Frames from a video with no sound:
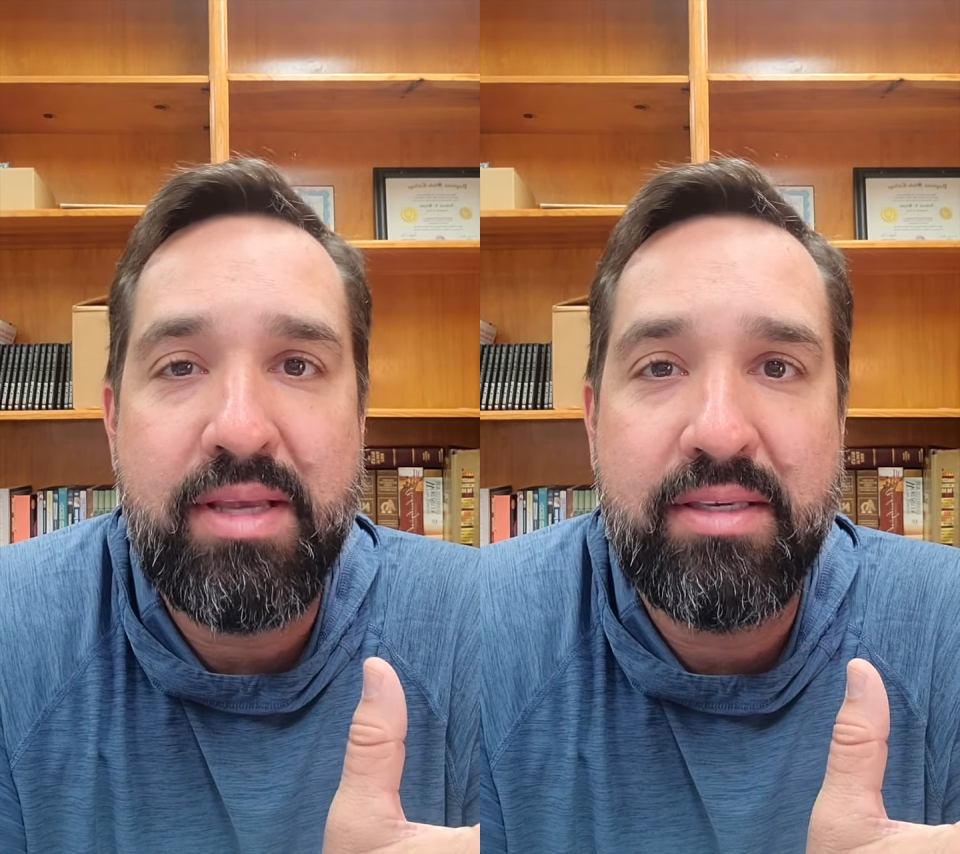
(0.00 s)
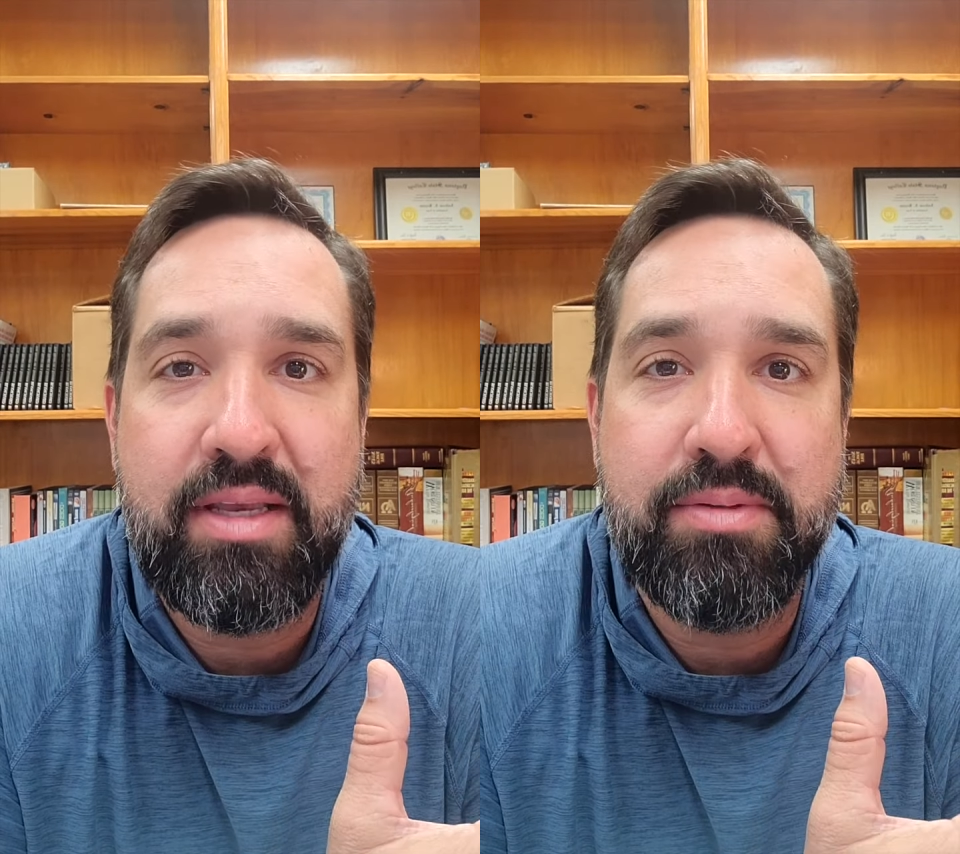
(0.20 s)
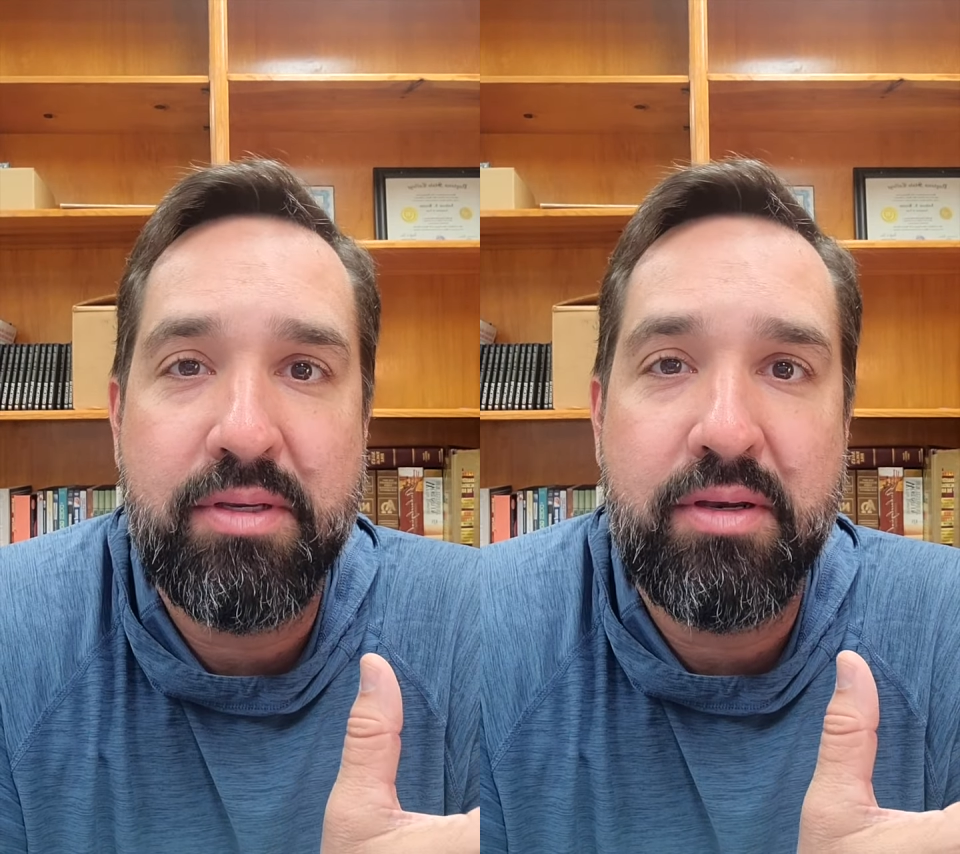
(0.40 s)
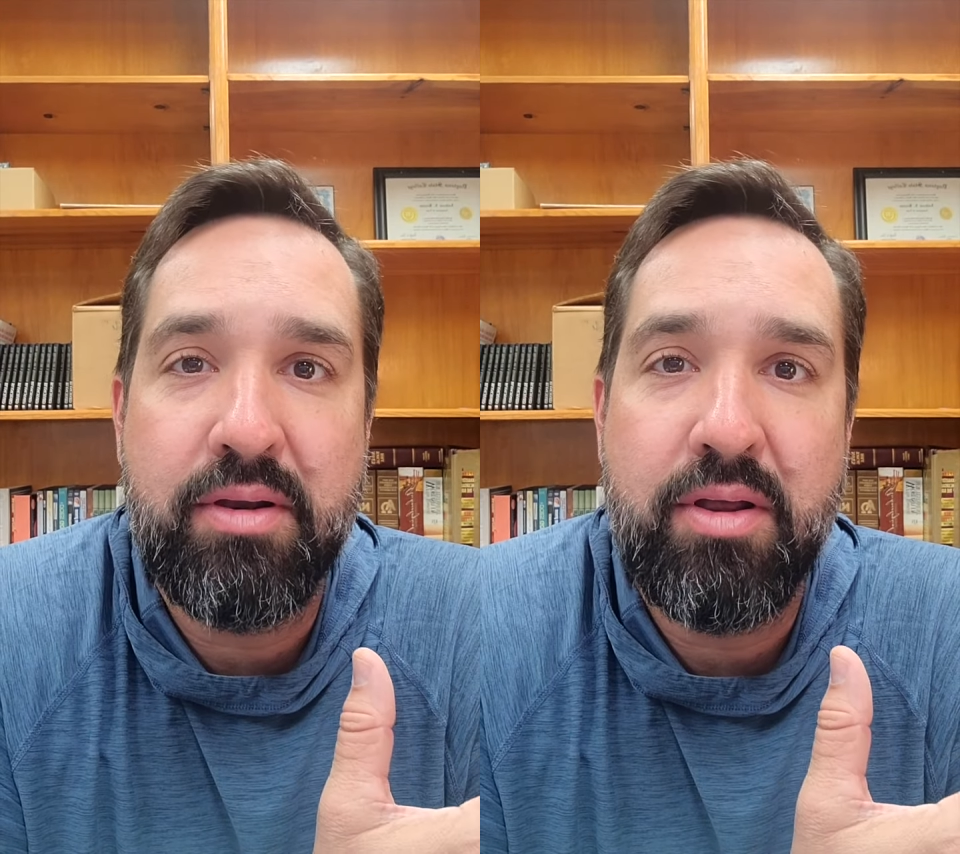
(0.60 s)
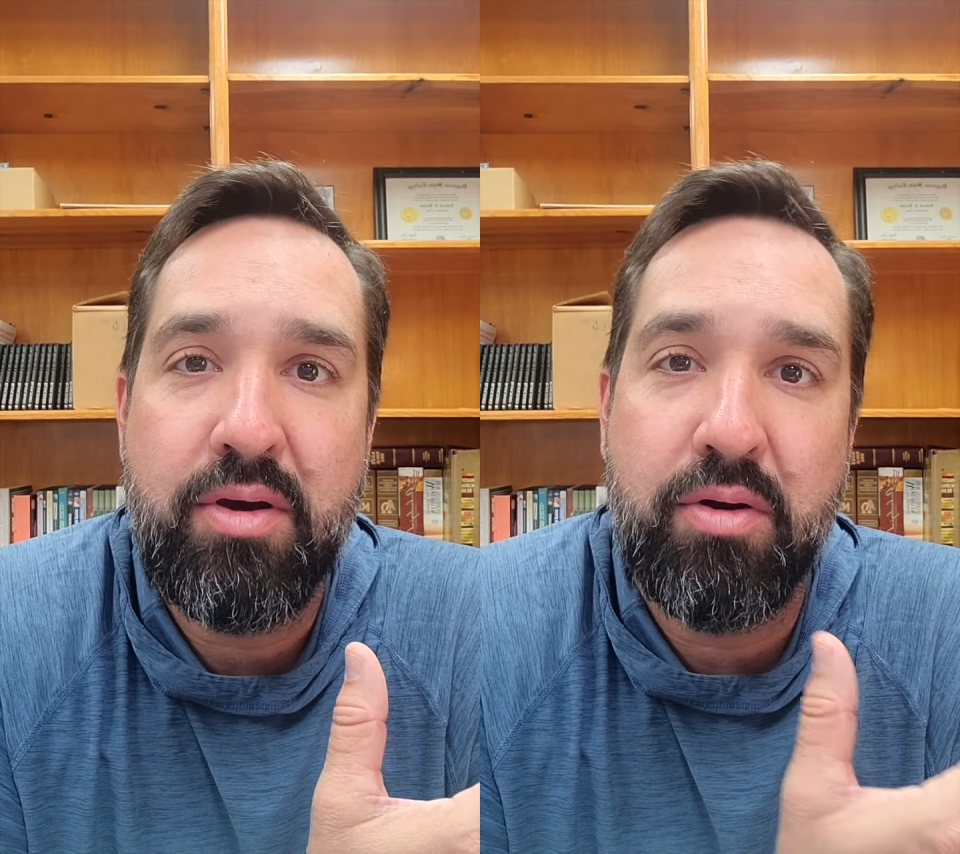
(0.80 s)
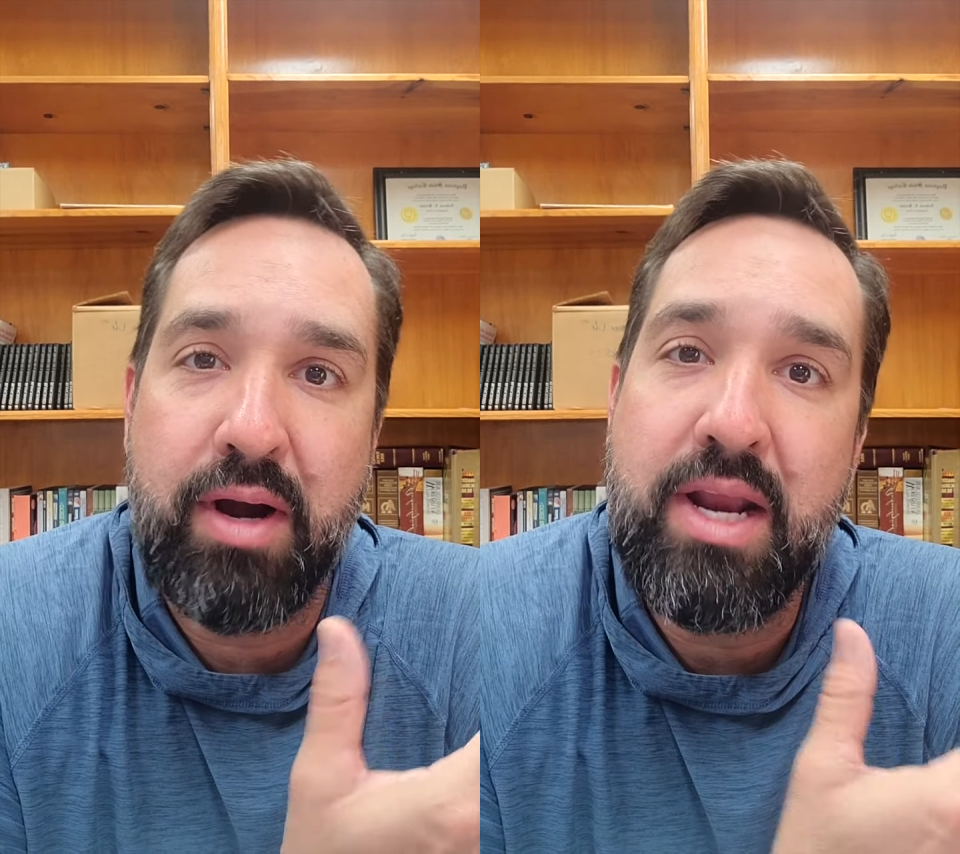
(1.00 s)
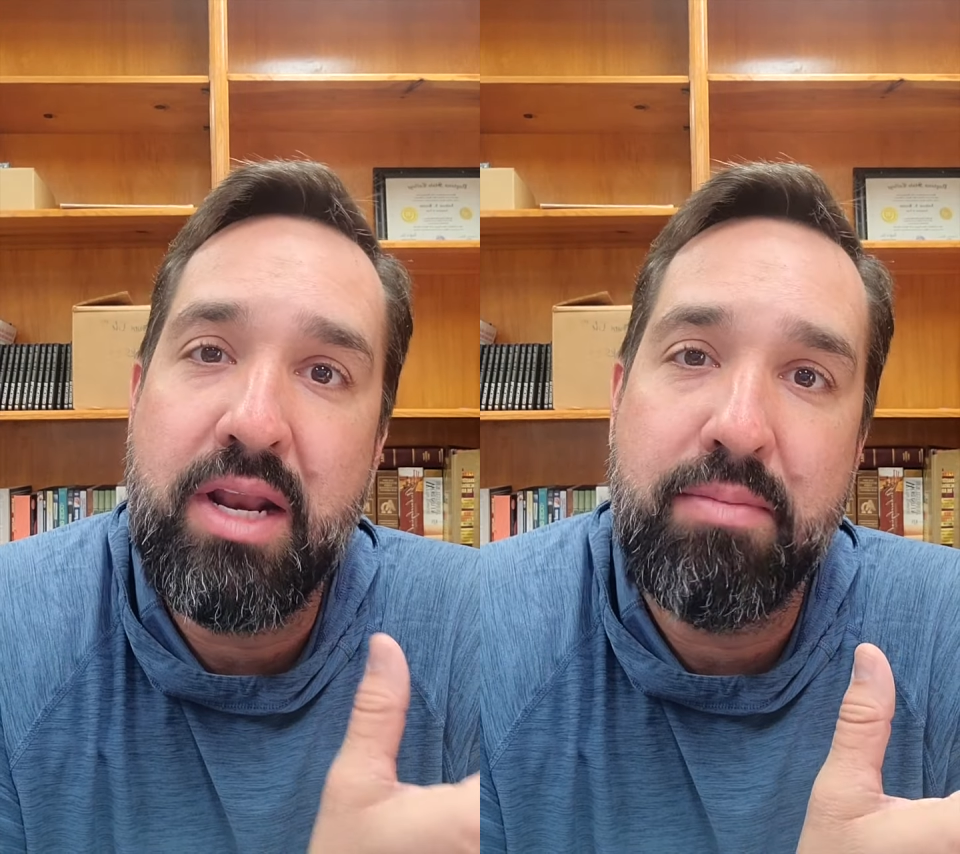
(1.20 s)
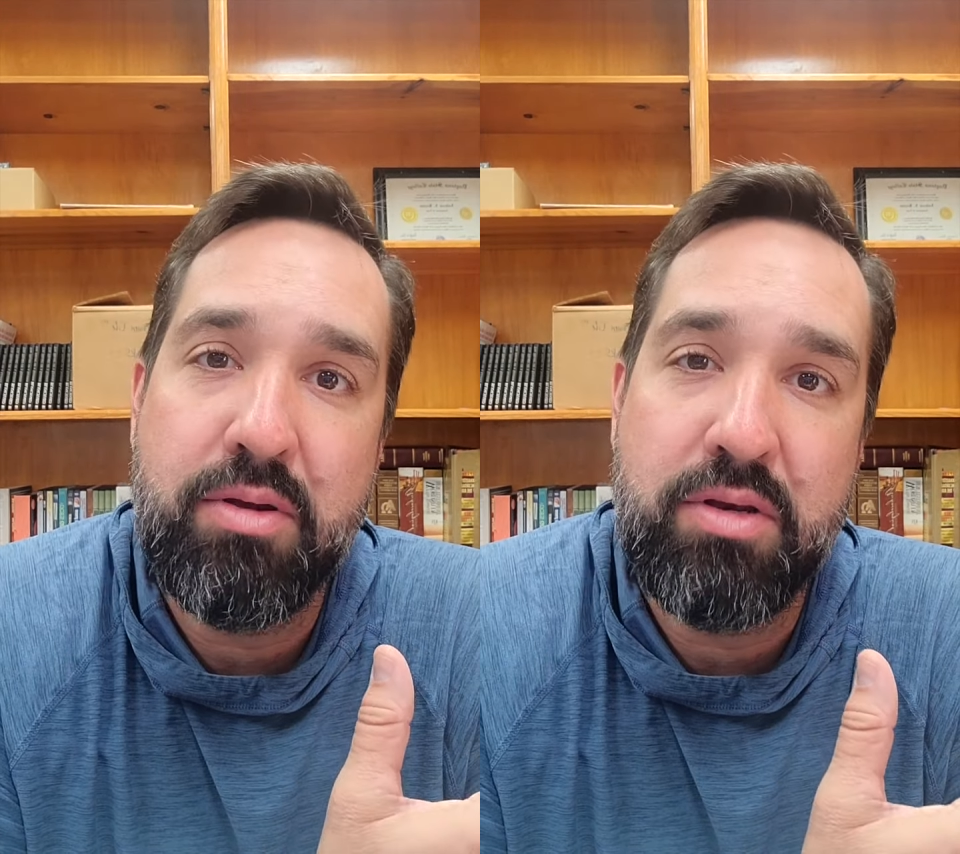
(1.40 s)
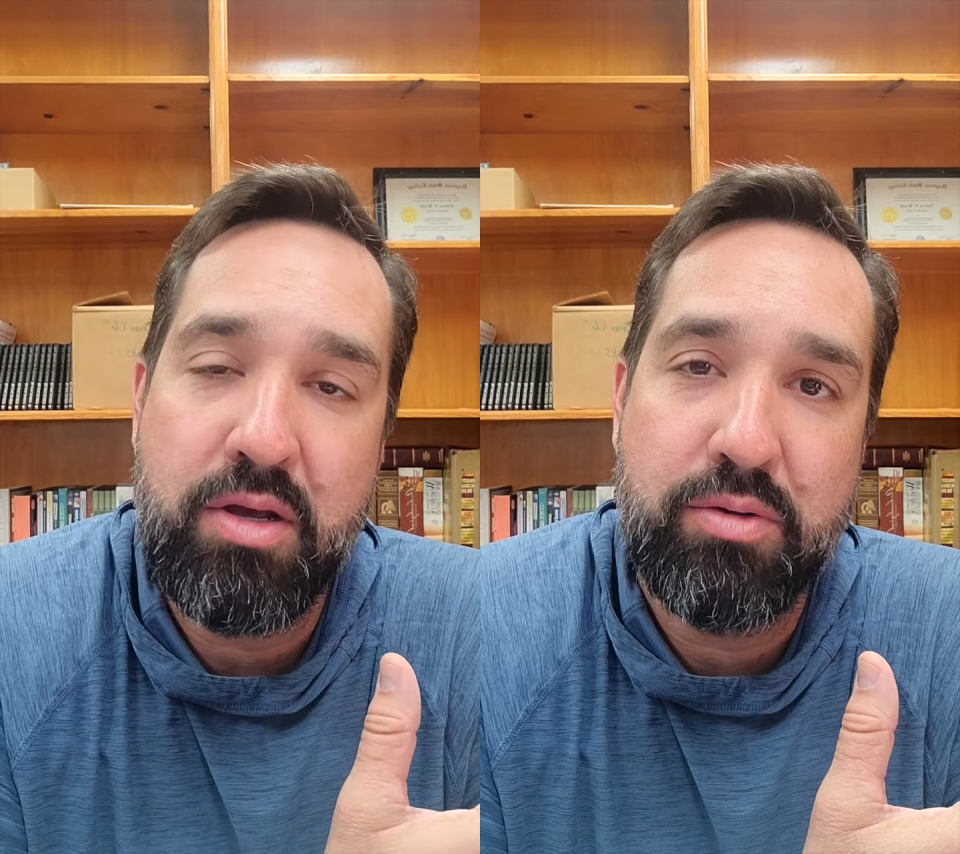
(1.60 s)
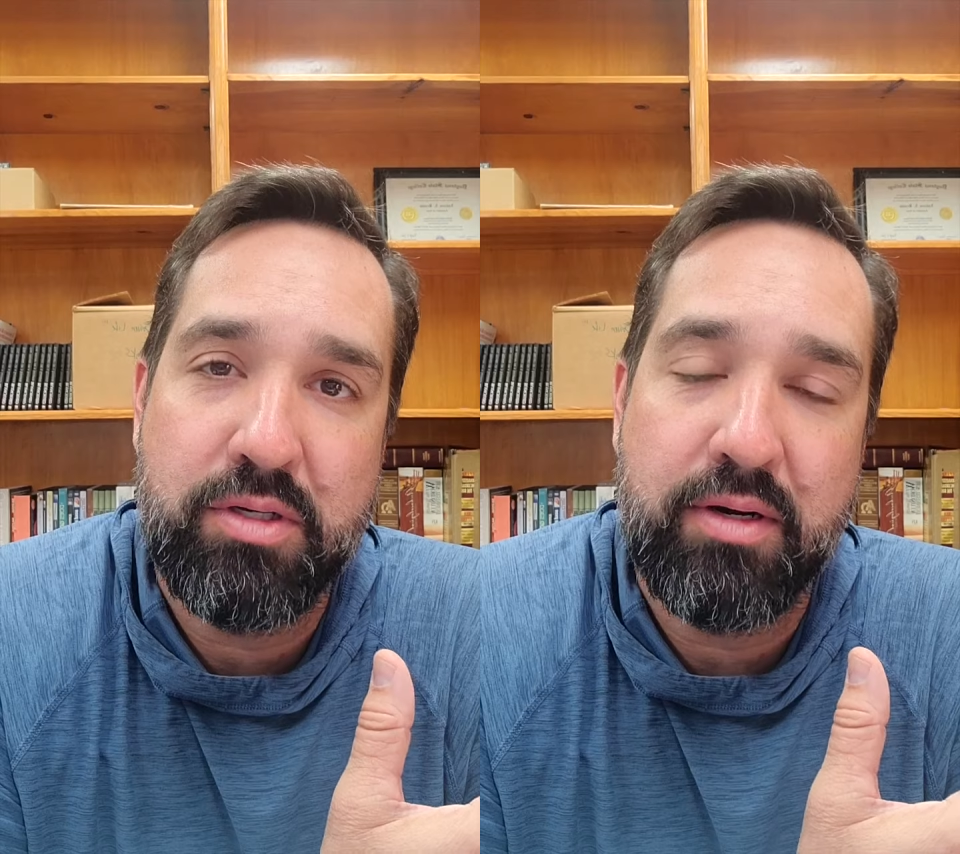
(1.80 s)
Simpson or A.W.
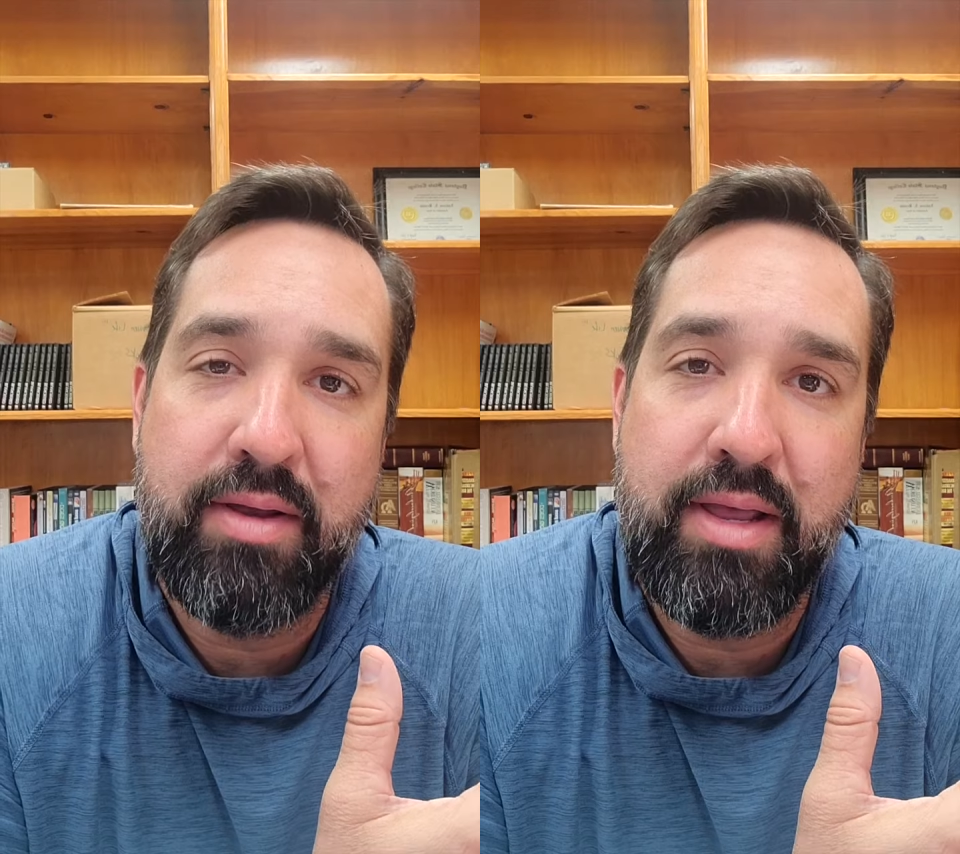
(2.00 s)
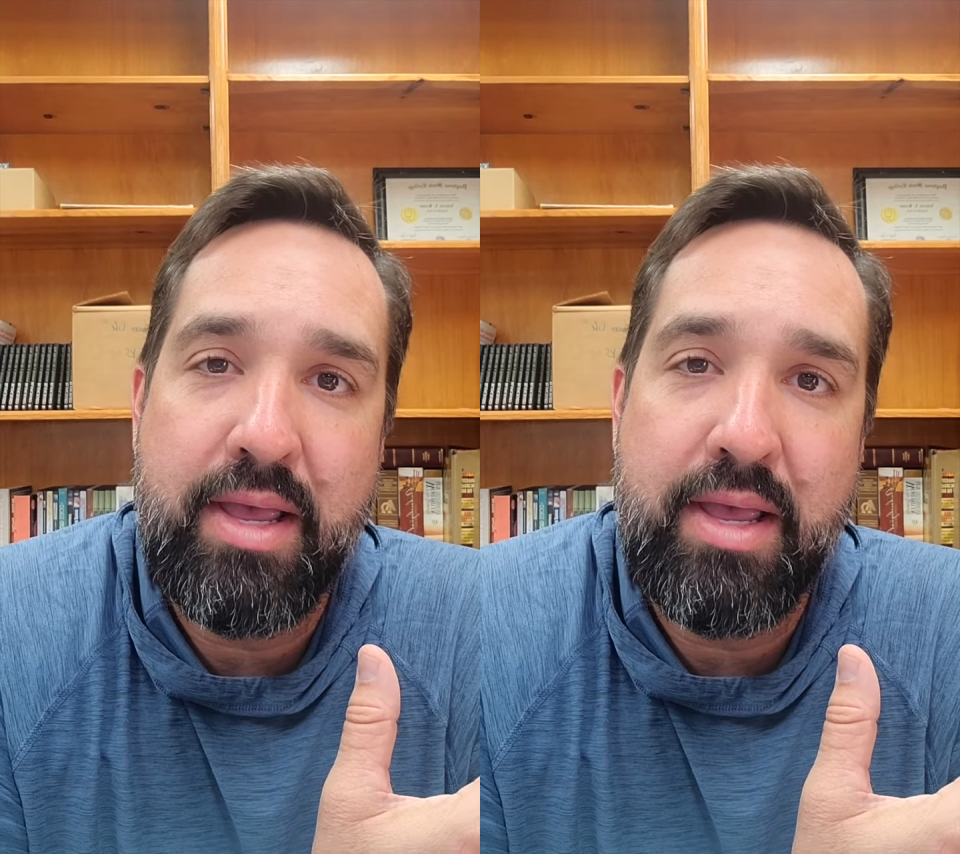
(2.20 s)
Tozer.